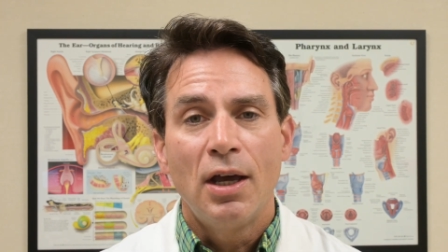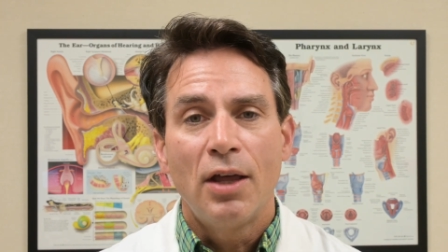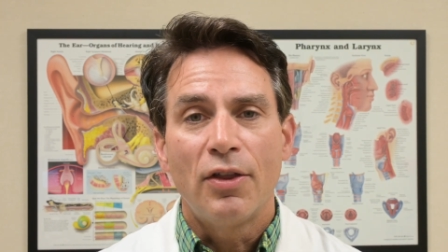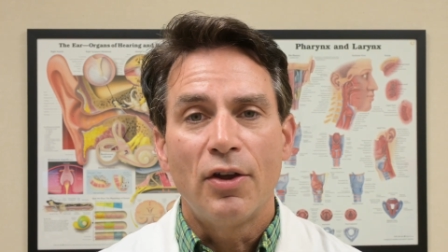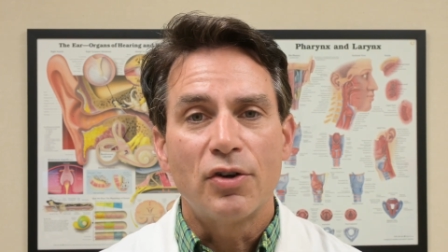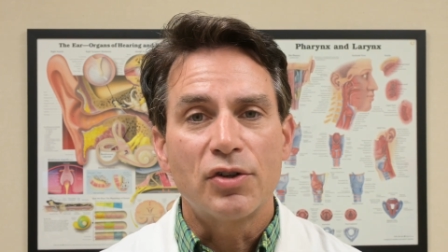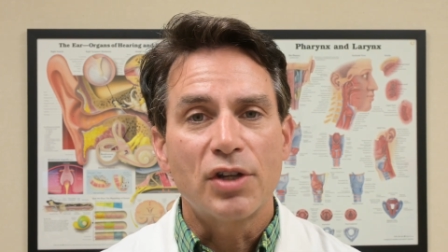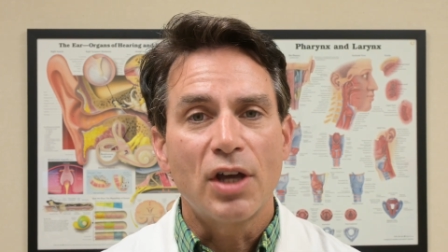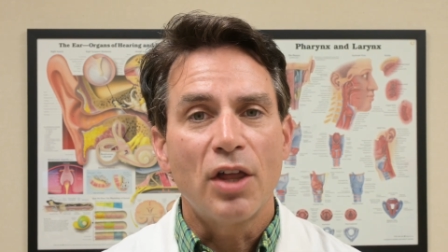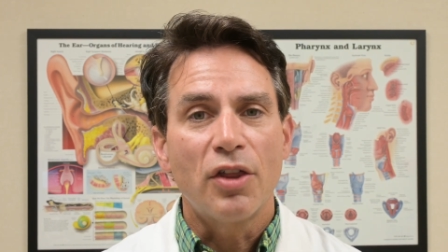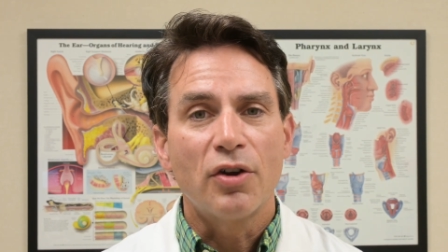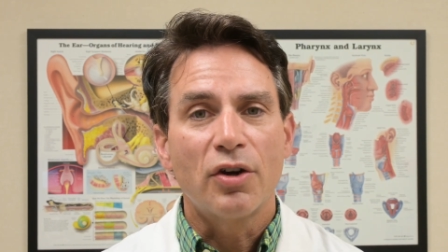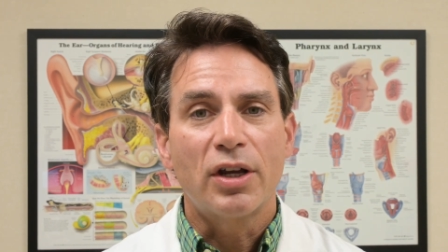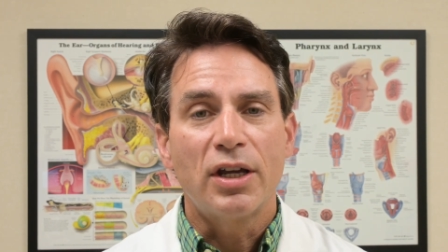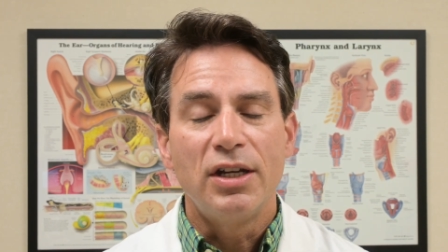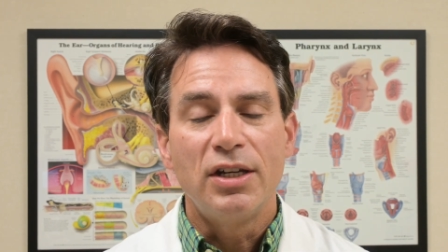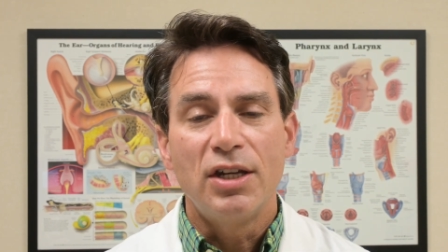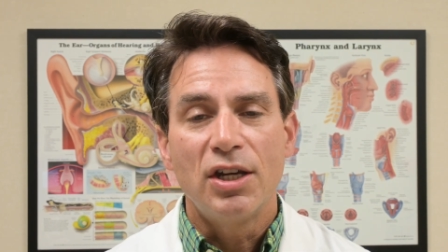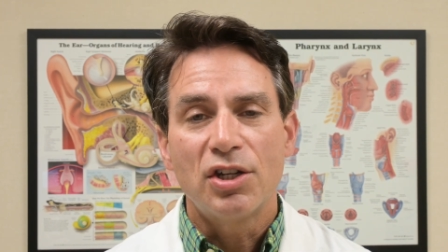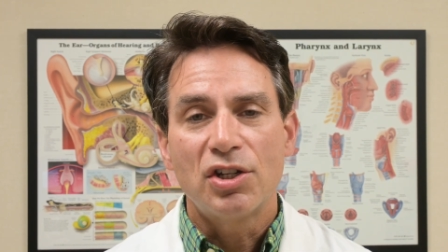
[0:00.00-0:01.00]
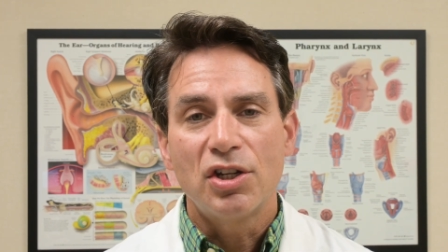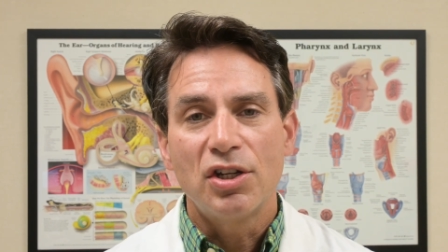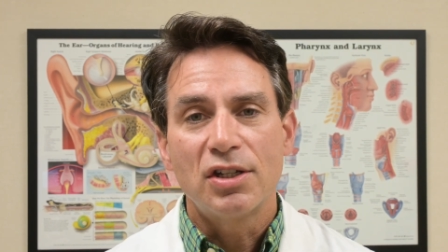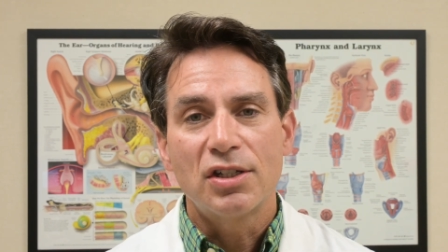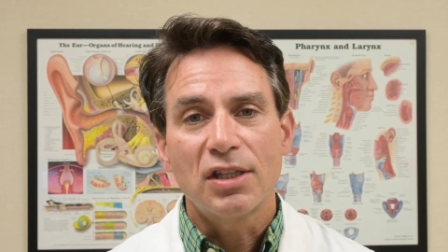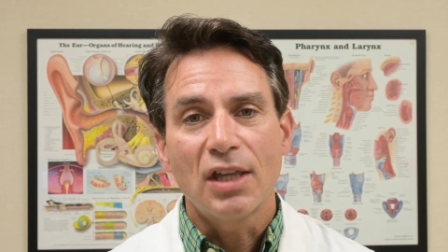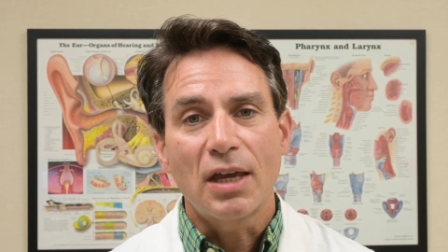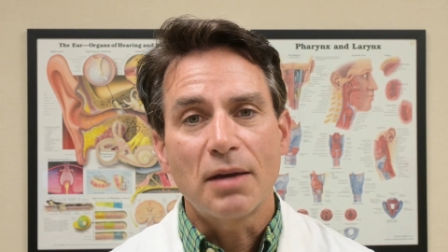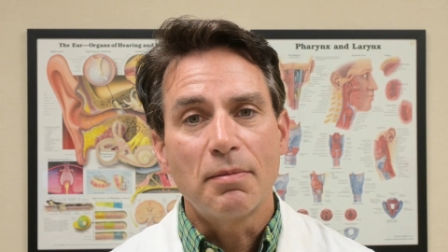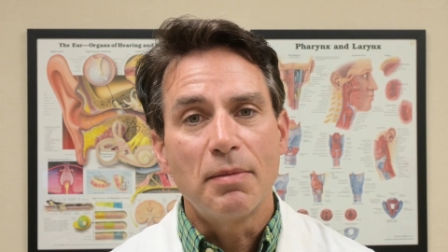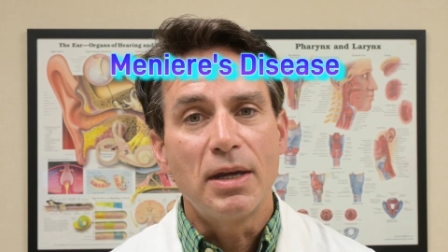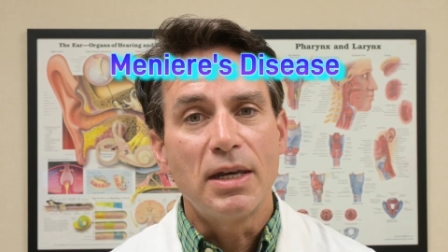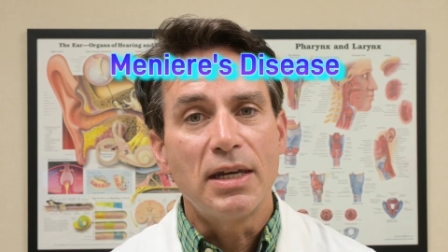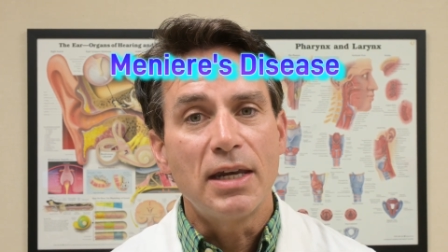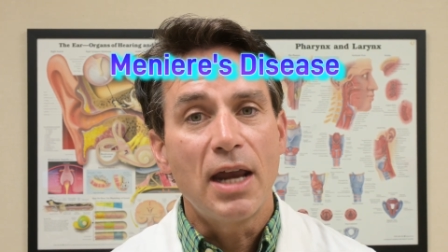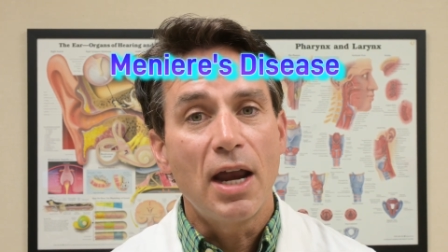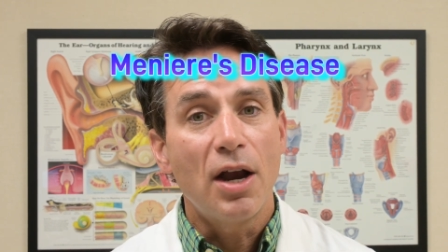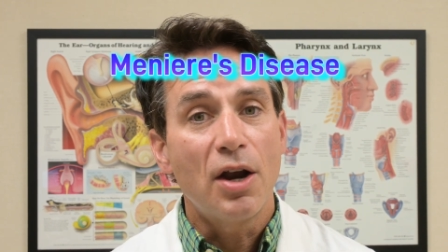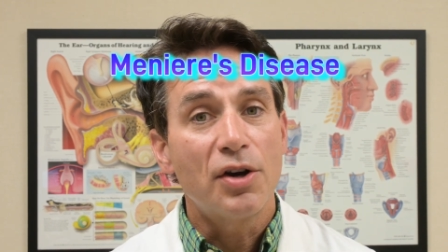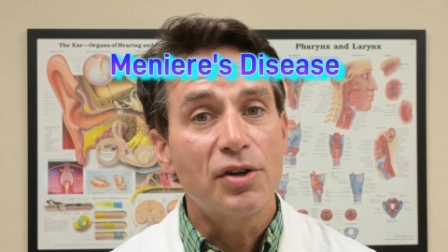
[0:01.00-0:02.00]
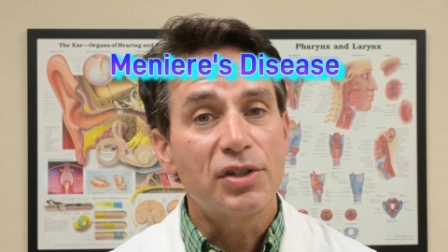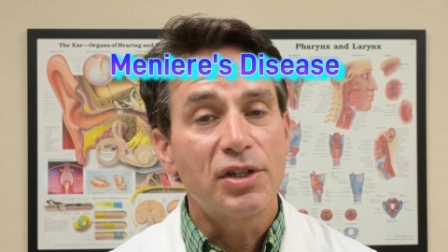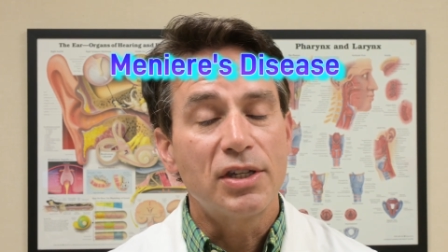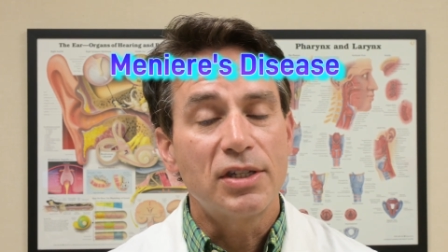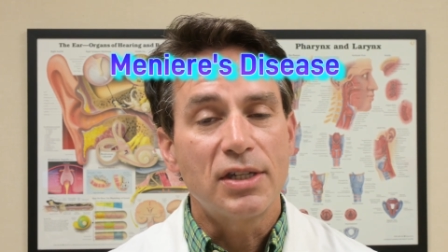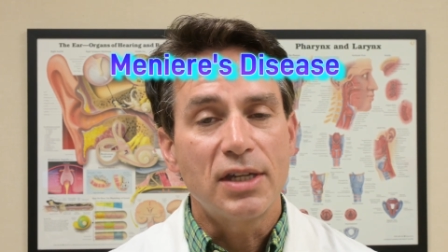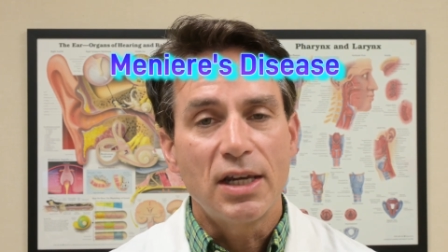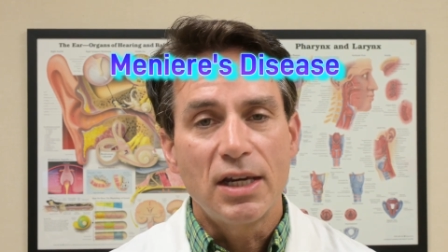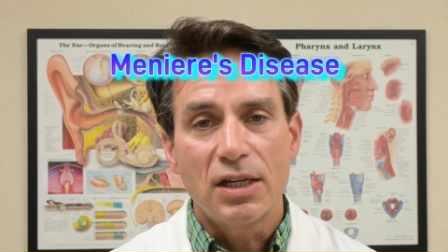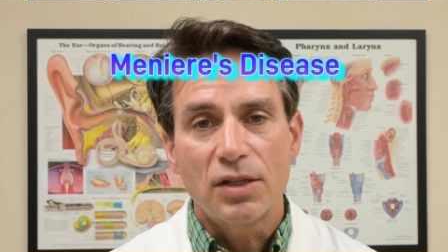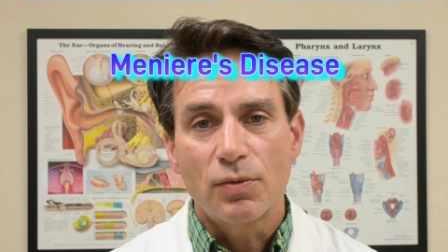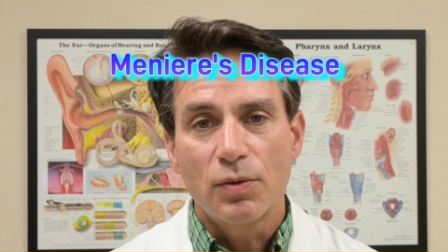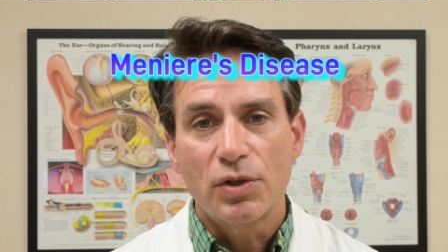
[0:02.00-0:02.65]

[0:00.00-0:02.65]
There's other conditions like Meniere's disease,